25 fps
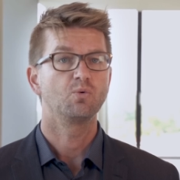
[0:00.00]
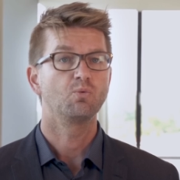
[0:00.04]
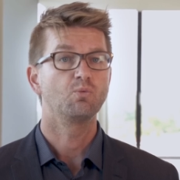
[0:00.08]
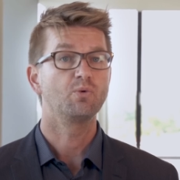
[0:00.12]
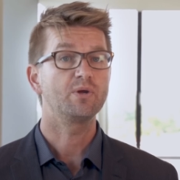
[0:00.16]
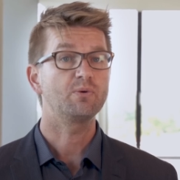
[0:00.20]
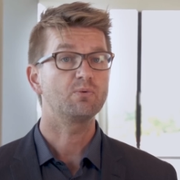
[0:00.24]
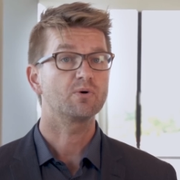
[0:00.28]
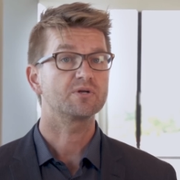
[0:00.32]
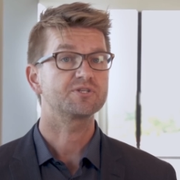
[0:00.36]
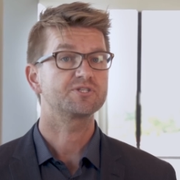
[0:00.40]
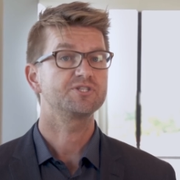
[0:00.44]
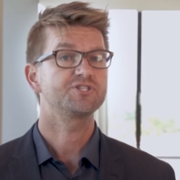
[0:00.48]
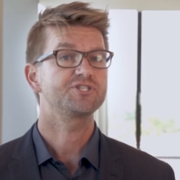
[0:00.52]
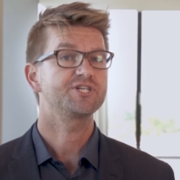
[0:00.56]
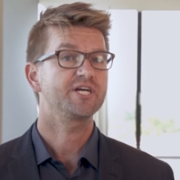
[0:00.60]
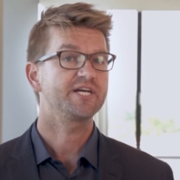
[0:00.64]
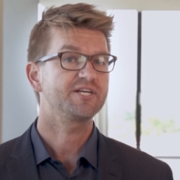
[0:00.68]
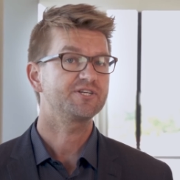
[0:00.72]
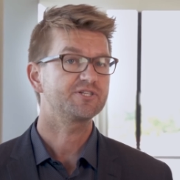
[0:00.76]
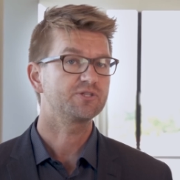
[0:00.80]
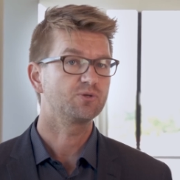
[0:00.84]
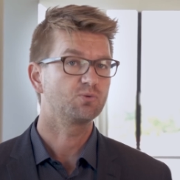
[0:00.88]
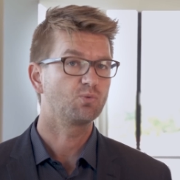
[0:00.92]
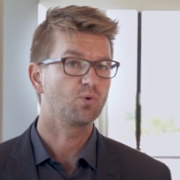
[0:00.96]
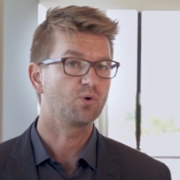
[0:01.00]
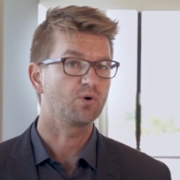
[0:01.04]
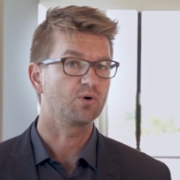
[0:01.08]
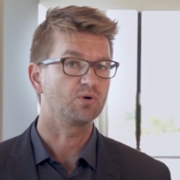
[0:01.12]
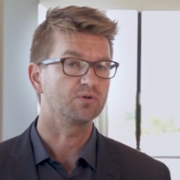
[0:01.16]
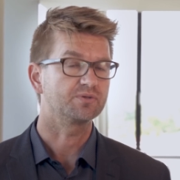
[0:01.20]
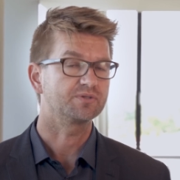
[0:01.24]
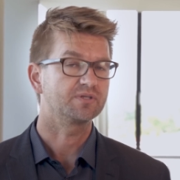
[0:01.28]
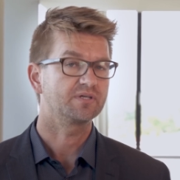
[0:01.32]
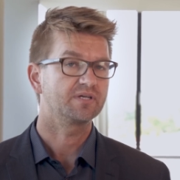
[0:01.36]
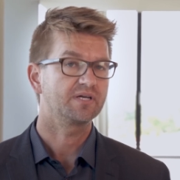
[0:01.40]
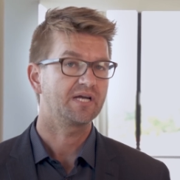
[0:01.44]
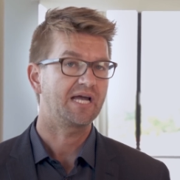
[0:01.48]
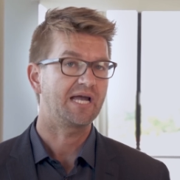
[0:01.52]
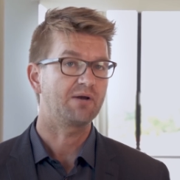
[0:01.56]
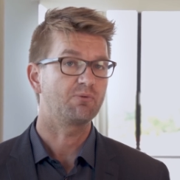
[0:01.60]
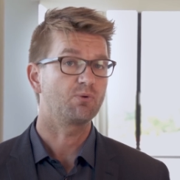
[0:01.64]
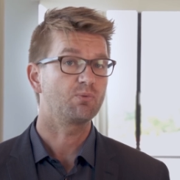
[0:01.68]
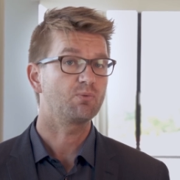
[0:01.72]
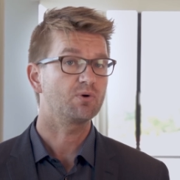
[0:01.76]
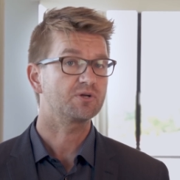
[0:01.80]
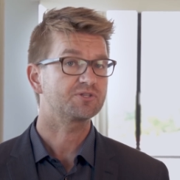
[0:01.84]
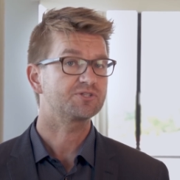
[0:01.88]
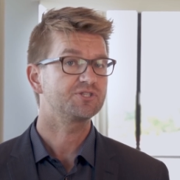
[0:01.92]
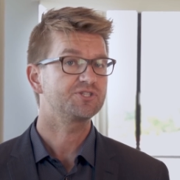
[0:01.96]
We want to change the world and we
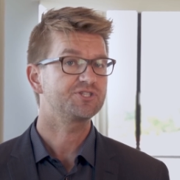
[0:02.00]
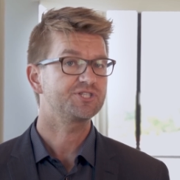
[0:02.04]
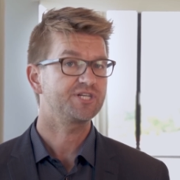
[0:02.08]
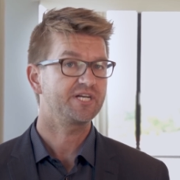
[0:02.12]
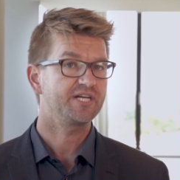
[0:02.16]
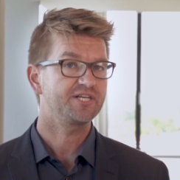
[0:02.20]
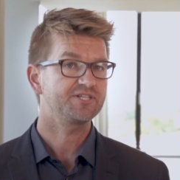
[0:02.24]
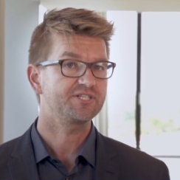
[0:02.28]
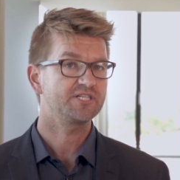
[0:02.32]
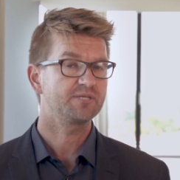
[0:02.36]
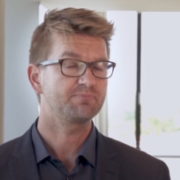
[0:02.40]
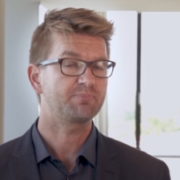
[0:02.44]
want to change